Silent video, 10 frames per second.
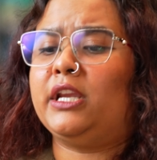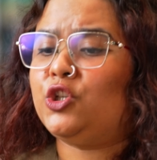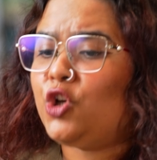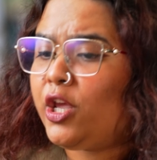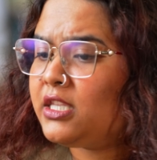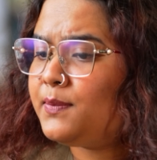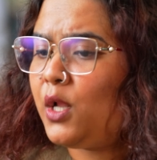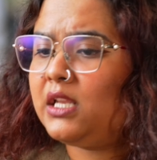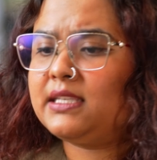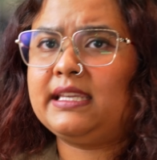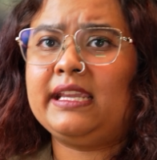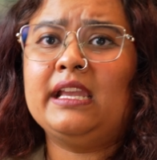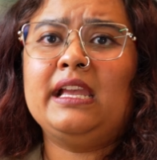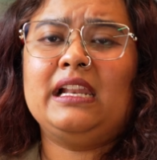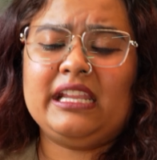the insurance policy,
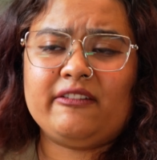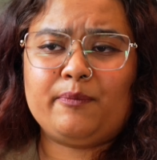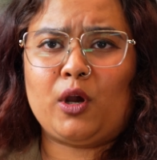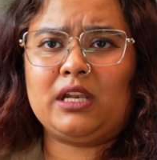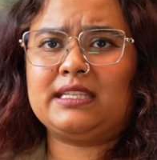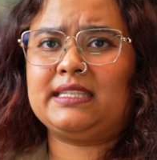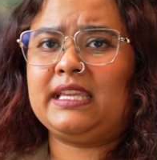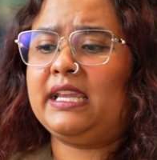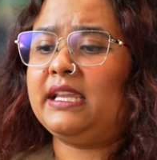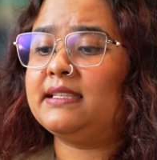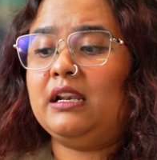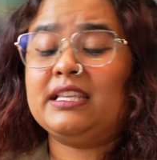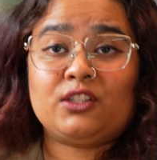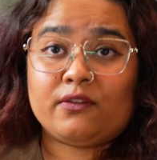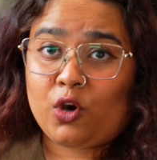leave policies,
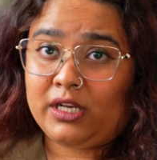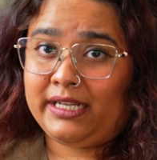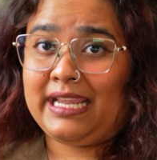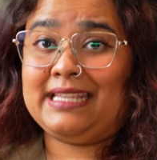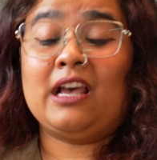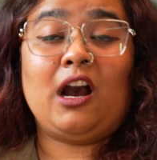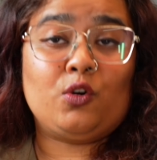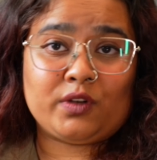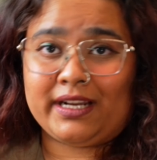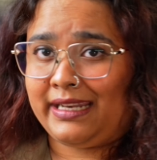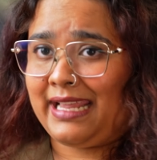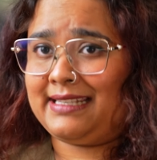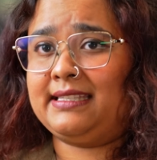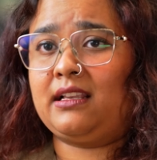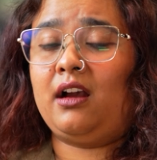list of holidays, how to get an
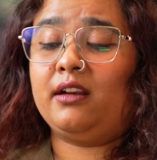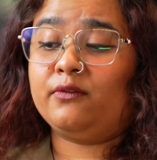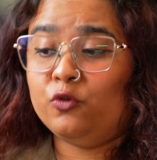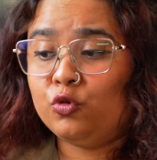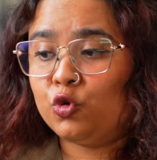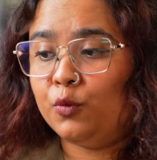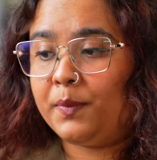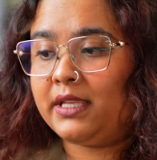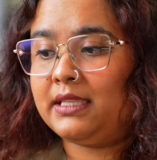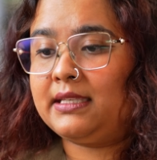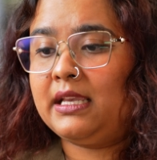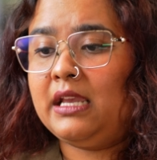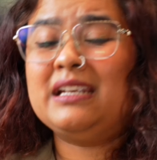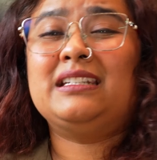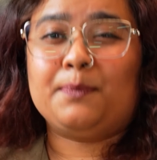access card, food coupons,
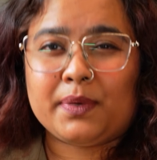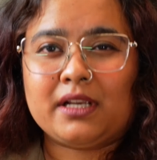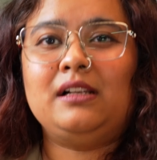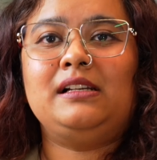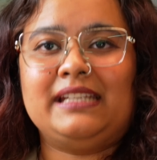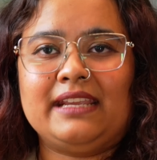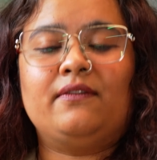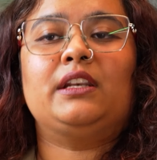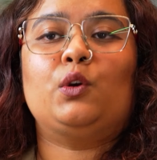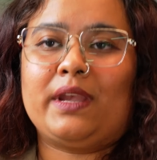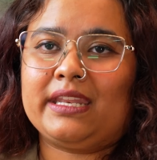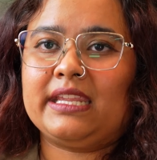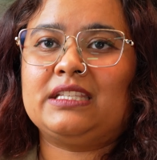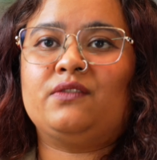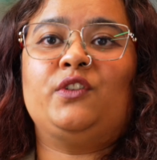typical day one
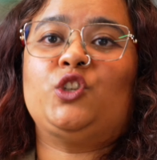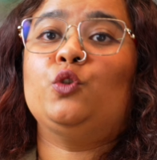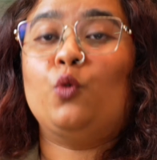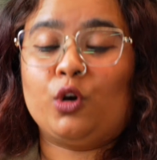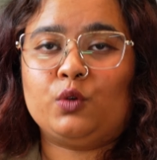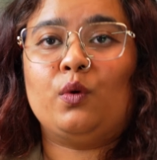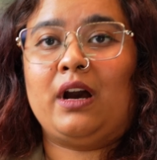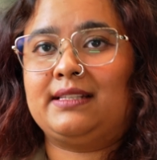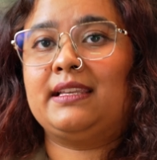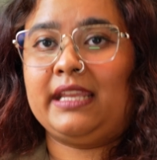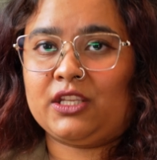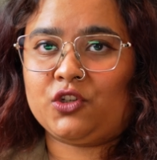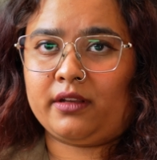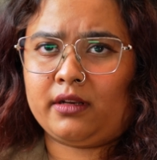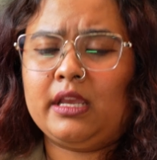queries which you want to ask in HR.